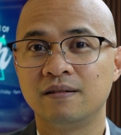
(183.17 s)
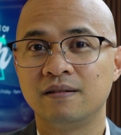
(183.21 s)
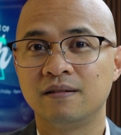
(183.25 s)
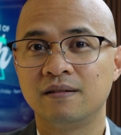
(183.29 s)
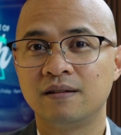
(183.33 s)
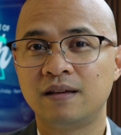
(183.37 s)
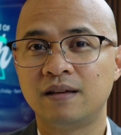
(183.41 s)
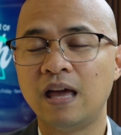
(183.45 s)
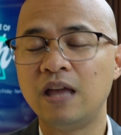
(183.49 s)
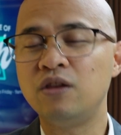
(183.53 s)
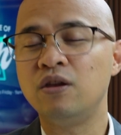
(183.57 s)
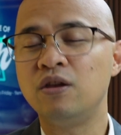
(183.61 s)

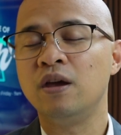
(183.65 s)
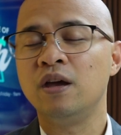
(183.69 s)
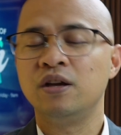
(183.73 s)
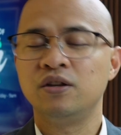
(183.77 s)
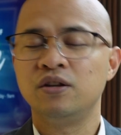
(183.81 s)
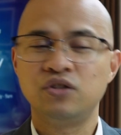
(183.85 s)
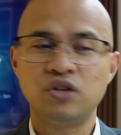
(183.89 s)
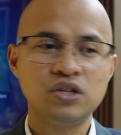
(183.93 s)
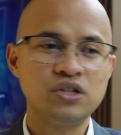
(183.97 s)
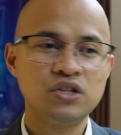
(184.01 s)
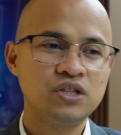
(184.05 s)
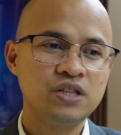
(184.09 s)
Okay,
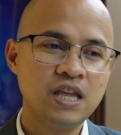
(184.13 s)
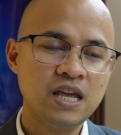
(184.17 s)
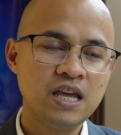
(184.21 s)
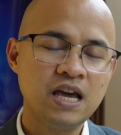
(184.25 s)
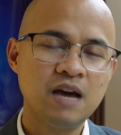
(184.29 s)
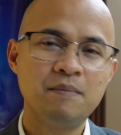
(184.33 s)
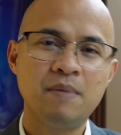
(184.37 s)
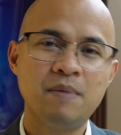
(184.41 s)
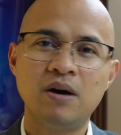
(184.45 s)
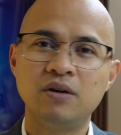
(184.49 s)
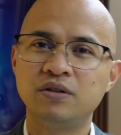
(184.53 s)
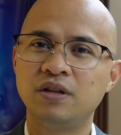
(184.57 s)
just think
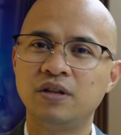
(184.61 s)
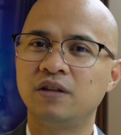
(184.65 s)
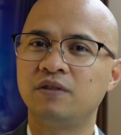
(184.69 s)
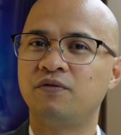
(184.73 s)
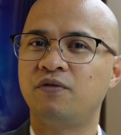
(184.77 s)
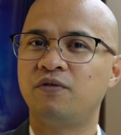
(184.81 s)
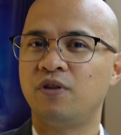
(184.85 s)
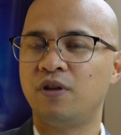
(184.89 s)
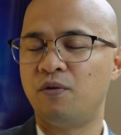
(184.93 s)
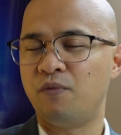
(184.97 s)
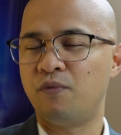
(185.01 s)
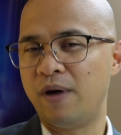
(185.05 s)
about that
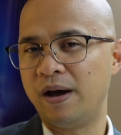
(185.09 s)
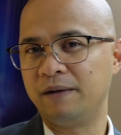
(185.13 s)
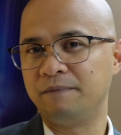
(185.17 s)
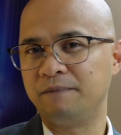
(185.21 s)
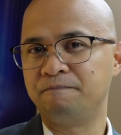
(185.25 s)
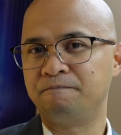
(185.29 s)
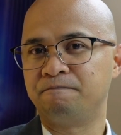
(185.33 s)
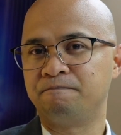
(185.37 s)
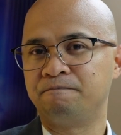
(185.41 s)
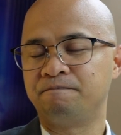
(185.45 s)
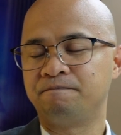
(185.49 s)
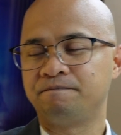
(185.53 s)
for a while.
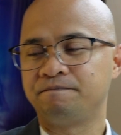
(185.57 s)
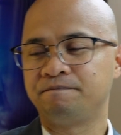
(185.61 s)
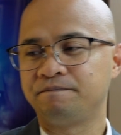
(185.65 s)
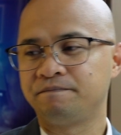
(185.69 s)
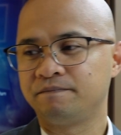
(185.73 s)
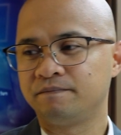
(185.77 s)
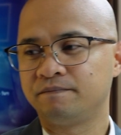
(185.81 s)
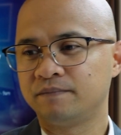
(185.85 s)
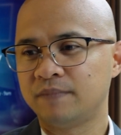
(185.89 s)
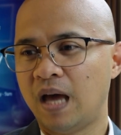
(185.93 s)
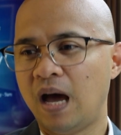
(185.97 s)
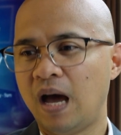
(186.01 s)

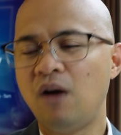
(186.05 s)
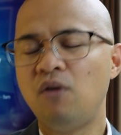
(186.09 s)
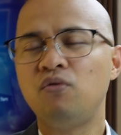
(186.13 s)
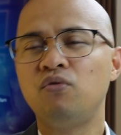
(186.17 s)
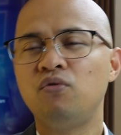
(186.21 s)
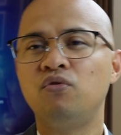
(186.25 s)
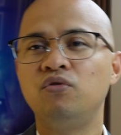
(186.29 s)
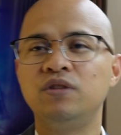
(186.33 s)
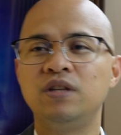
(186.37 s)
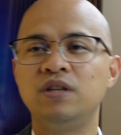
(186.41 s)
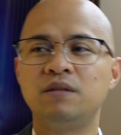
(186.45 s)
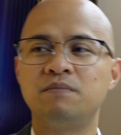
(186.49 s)
How
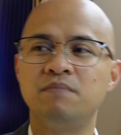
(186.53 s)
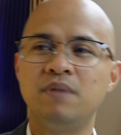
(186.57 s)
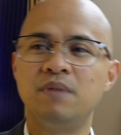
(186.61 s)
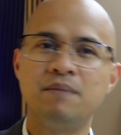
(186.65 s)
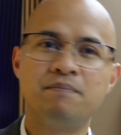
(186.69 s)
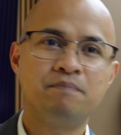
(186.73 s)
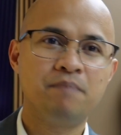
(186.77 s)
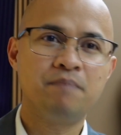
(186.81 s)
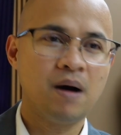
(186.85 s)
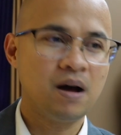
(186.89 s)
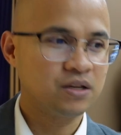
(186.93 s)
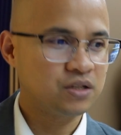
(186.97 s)
could it be
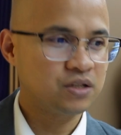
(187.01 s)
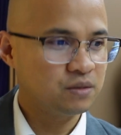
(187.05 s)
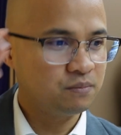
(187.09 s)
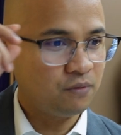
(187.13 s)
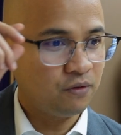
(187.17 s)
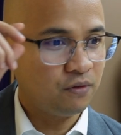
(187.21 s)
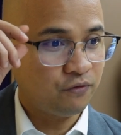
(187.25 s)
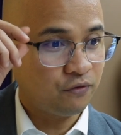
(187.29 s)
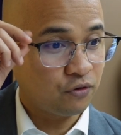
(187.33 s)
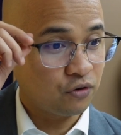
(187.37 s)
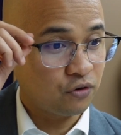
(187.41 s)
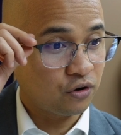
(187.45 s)
possible
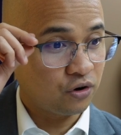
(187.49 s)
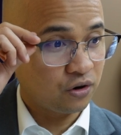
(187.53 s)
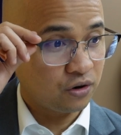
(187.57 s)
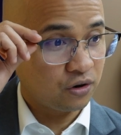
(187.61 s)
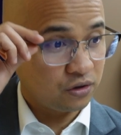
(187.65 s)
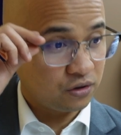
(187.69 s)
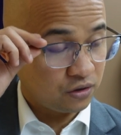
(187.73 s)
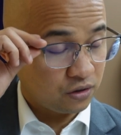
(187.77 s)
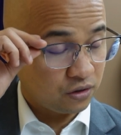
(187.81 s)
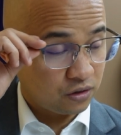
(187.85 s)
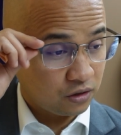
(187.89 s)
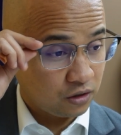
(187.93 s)
for
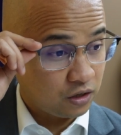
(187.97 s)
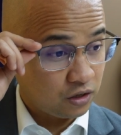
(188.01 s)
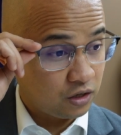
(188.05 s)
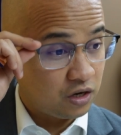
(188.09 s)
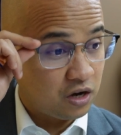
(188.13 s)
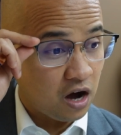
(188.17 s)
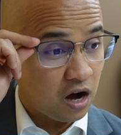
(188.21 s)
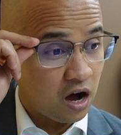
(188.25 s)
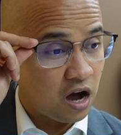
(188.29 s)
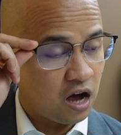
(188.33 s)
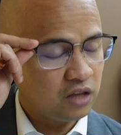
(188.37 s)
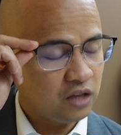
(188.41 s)

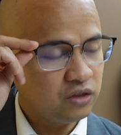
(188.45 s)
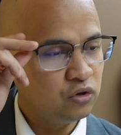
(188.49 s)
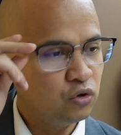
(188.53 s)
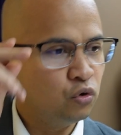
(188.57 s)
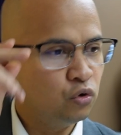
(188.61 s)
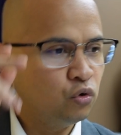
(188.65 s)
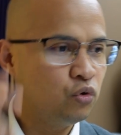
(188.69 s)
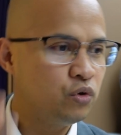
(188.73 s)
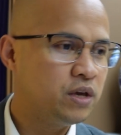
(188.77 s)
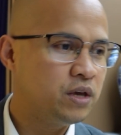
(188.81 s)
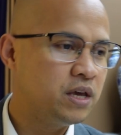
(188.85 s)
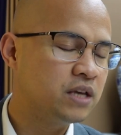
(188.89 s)
God,
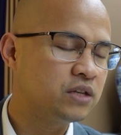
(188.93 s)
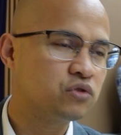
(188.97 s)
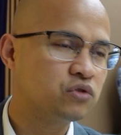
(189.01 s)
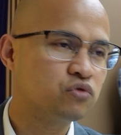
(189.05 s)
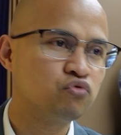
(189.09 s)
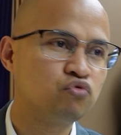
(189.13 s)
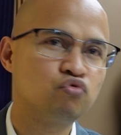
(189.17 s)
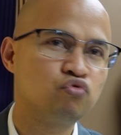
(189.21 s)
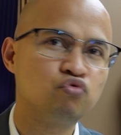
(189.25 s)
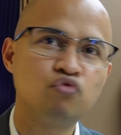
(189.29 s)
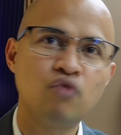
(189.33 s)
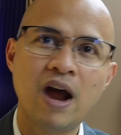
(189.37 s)
who is
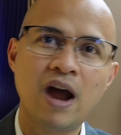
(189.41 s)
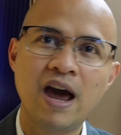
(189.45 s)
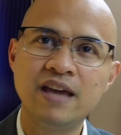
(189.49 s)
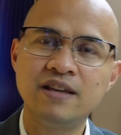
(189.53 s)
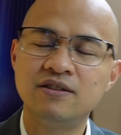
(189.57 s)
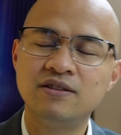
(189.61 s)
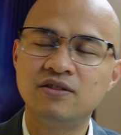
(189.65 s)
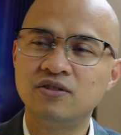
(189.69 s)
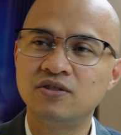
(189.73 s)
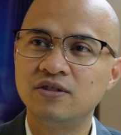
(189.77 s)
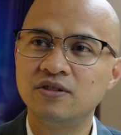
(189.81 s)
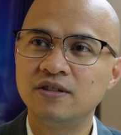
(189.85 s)

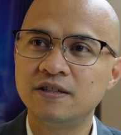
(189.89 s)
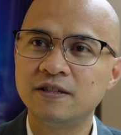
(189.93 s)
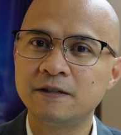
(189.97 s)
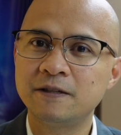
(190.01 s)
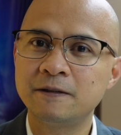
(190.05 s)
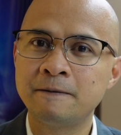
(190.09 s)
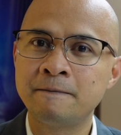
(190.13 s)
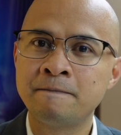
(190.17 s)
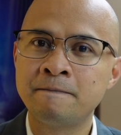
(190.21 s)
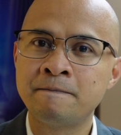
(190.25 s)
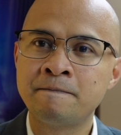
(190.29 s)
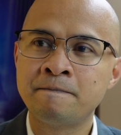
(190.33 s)
righteous
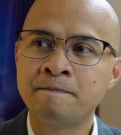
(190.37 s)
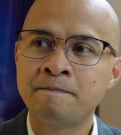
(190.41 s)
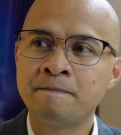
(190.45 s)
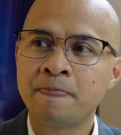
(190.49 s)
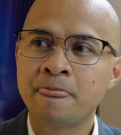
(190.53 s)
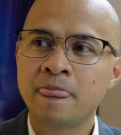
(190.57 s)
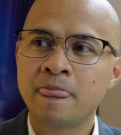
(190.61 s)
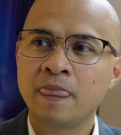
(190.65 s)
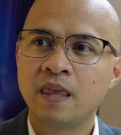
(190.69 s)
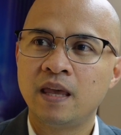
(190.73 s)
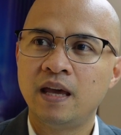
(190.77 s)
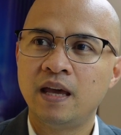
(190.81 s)

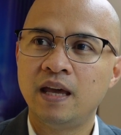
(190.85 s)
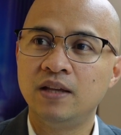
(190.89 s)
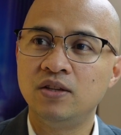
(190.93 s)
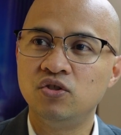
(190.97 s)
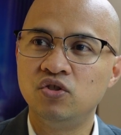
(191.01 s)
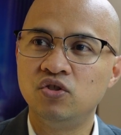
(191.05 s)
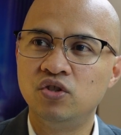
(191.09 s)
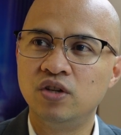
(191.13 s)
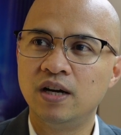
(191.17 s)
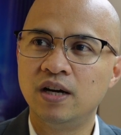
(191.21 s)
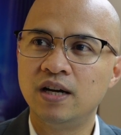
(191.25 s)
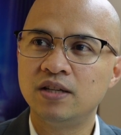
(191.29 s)
and
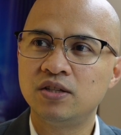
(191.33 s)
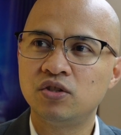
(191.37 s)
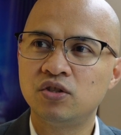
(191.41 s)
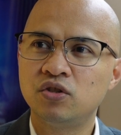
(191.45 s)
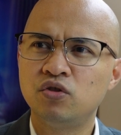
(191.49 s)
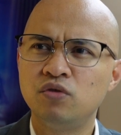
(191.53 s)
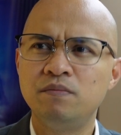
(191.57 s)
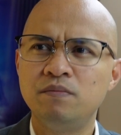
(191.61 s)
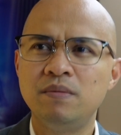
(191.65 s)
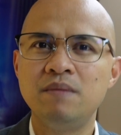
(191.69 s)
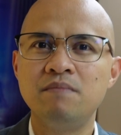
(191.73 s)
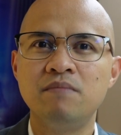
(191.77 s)
just, to
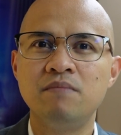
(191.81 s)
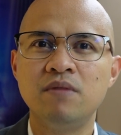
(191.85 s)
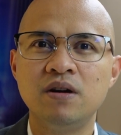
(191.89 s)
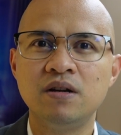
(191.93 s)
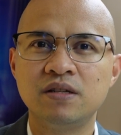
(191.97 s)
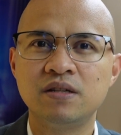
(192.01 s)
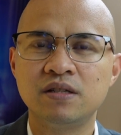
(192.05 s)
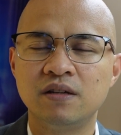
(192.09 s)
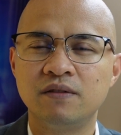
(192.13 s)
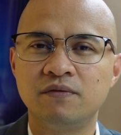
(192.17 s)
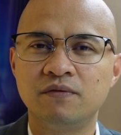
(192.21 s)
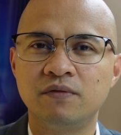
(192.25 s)
be
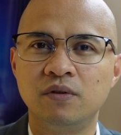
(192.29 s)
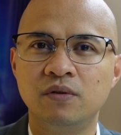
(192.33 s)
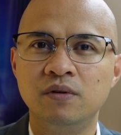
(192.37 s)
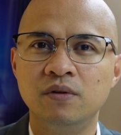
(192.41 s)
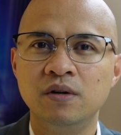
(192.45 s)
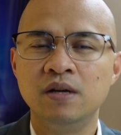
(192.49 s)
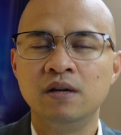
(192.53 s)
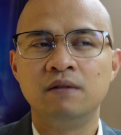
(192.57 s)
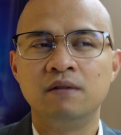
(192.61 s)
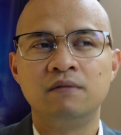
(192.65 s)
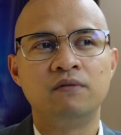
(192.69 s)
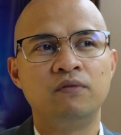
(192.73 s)
merciful?
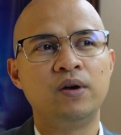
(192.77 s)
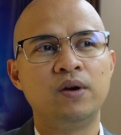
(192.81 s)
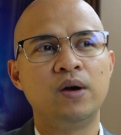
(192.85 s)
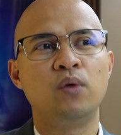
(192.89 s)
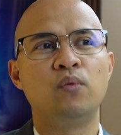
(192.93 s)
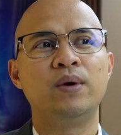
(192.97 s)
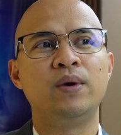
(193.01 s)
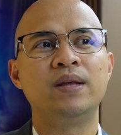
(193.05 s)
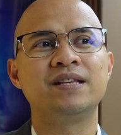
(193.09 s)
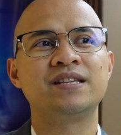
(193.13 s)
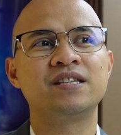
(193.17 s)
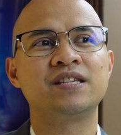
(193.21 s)

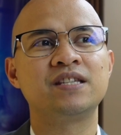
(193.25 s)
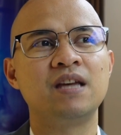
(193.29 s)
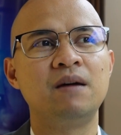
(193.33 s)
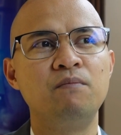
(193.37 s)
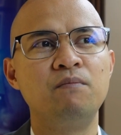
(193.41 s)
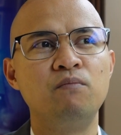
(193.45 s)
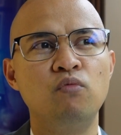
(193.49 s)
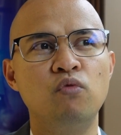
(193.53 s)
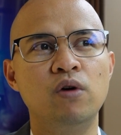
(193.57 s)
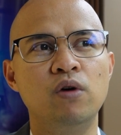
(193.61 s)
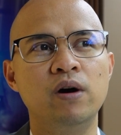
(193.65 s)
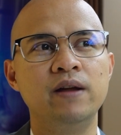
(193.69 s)
When
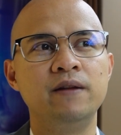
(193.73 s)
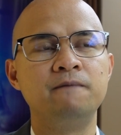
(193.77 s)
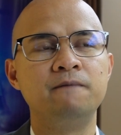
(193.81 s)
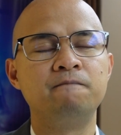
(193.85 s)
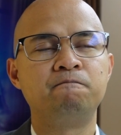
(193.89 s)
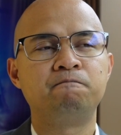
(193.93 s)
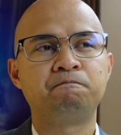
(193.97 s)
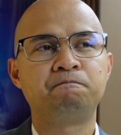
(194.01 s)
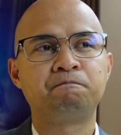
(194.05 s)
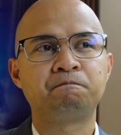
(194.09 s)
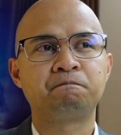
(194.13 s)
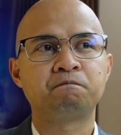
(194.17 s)
someone
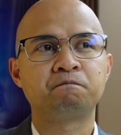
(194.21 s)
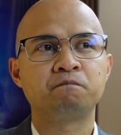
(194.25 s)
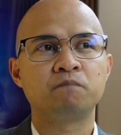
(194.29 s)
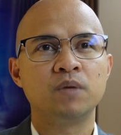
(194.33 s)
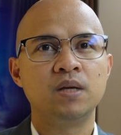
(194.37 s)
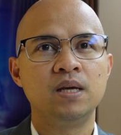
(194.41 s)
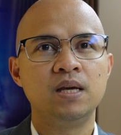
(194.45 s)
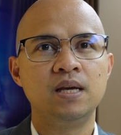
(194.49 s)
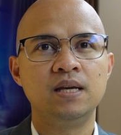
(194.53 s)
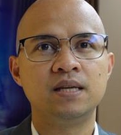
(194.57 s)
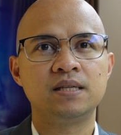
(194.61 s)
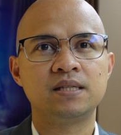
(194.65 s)

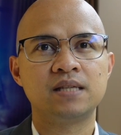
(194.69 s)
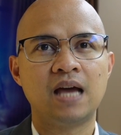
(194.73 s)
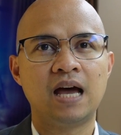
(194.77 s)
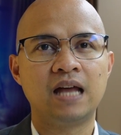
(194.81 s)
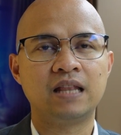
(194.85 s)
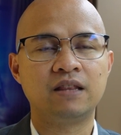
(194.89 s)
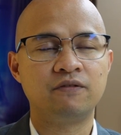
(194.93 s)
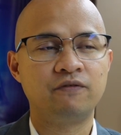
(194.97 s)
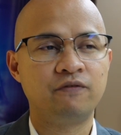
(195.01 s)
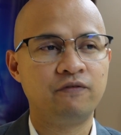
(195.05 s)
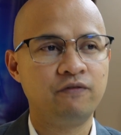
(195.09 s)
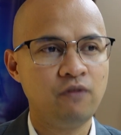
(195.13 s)
is at
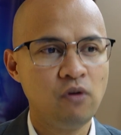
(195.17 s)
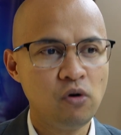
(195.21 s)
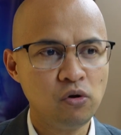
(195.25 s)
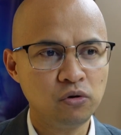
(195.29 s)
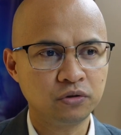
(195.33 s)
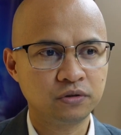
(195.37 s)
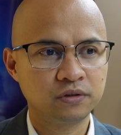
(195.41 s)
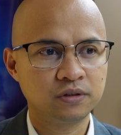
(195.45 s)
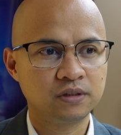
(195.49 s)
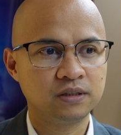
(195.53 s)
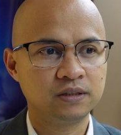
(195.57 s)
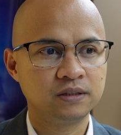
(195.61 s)

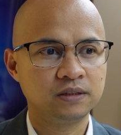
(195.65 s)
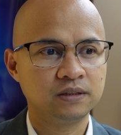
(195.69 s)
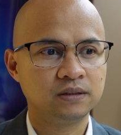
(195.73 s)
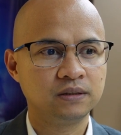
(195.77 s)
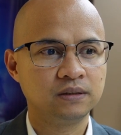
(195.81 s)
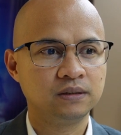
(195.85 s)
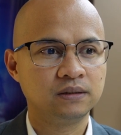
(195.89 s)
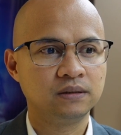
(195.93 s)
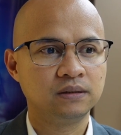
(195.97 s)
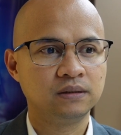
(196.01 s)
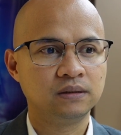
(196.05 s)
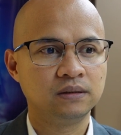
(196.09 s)
fault,
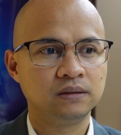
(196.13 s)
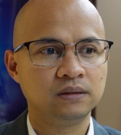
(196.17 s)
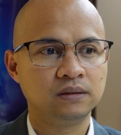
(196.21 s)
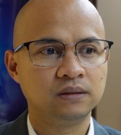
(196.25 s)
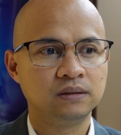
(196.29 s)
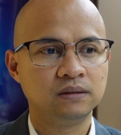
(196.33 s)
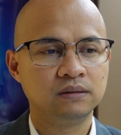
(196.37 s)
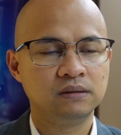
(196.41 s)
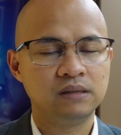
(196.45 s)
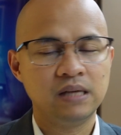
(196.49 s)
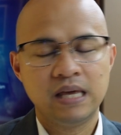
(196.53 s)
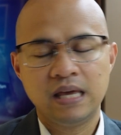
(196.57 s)

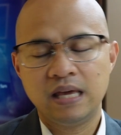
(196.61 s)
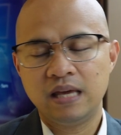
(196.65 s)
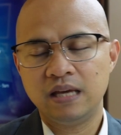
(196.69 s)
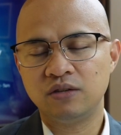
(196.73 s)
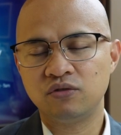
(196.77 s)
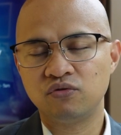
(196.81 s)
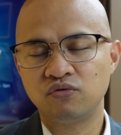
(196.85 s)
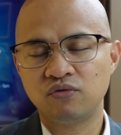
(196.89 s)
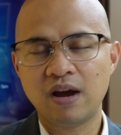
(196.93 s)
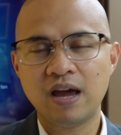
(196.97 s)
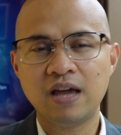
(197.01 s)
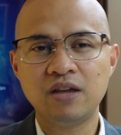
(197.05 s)
He is
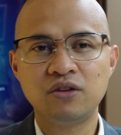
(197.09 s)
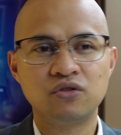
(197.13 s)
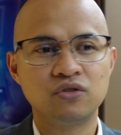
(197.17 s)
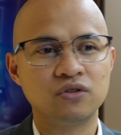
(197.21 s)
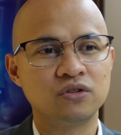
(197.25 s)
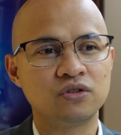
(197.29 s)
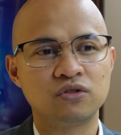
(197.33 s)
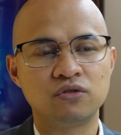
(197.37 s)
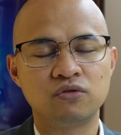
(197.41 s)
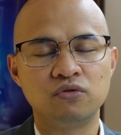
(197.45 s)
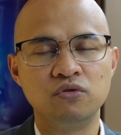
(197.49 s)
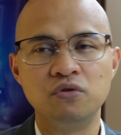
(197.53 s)

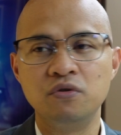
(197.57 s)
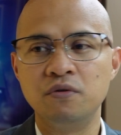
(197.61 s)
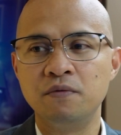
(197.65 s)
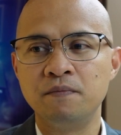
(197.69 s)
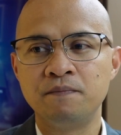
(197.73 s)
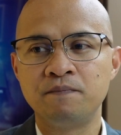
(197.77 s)
righteous to